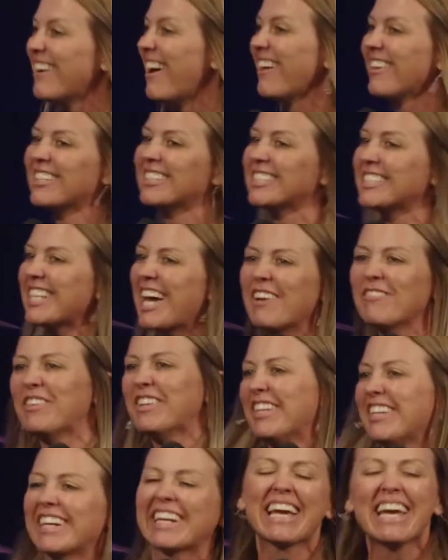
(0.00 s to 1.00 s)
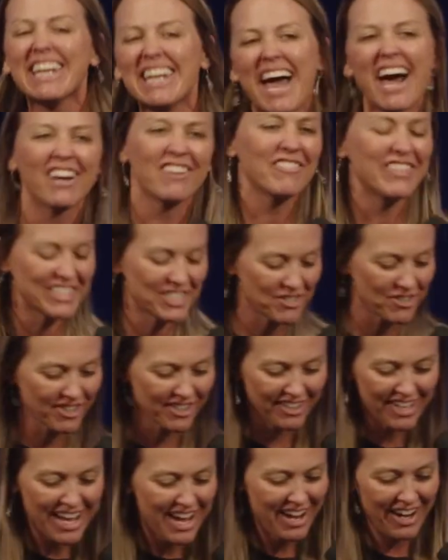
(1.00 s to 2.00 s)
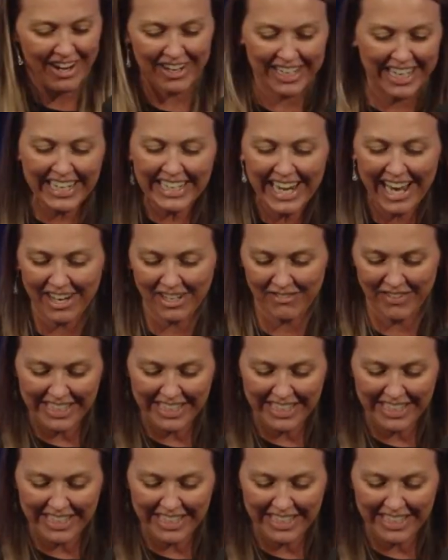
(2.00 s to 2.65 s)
all their stuff, and they're getting out of